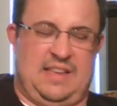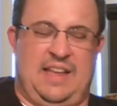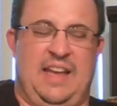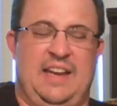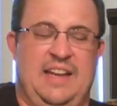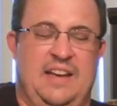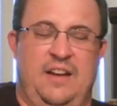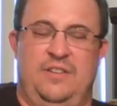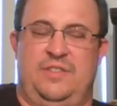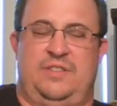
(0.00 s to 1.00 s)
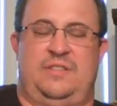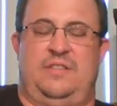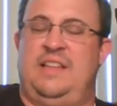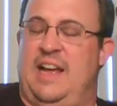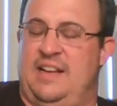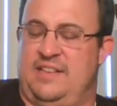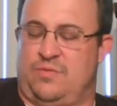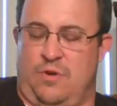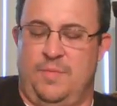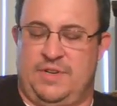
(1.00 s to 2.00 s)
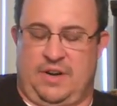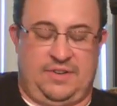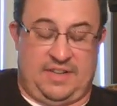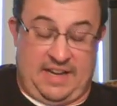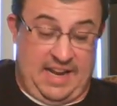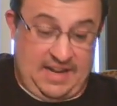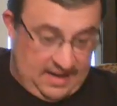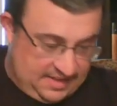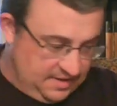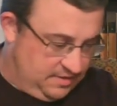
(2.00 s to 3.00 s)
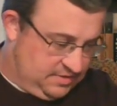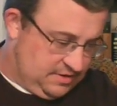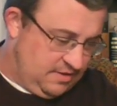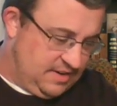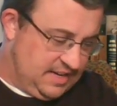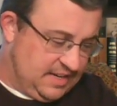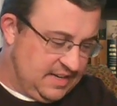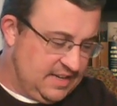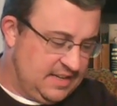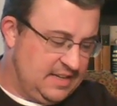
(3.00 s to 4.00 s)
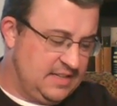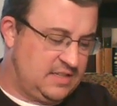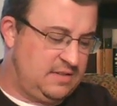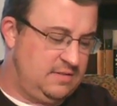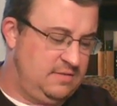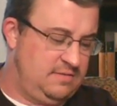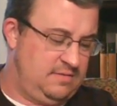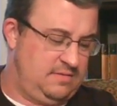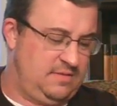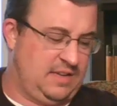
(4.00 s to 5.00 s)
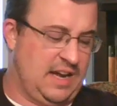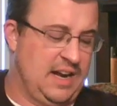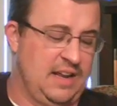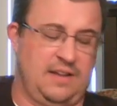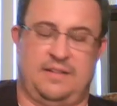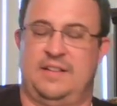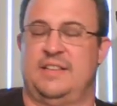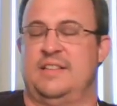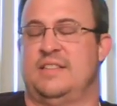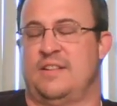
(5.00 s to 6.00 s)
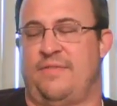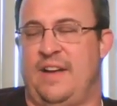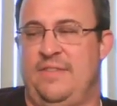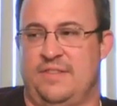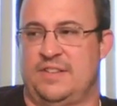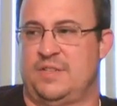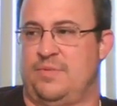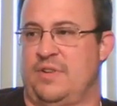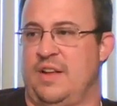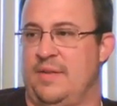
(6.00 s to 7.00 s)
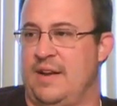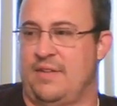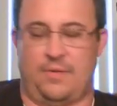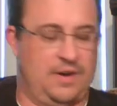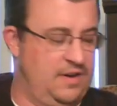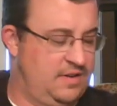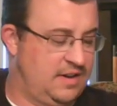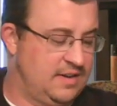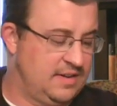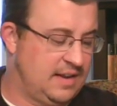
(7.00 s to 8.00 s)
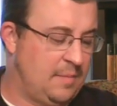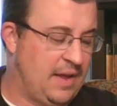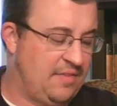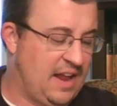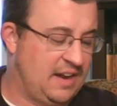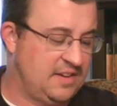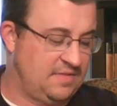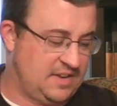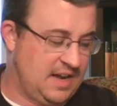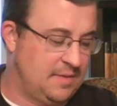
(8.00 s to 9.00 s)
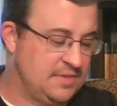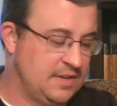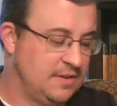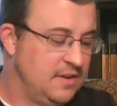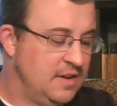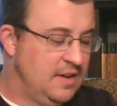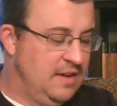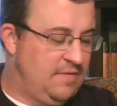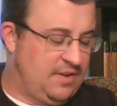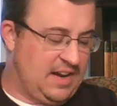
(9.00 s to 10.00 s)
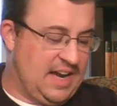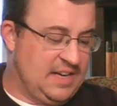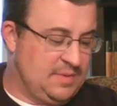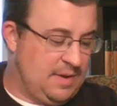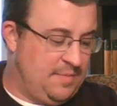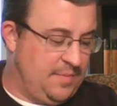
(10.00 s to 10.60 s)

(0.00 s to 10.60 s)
knows that this Roman church that he had nothing to do with starting is kind of their faithfulness is proclaimed everywhere. They may have had a tough time too. For God is my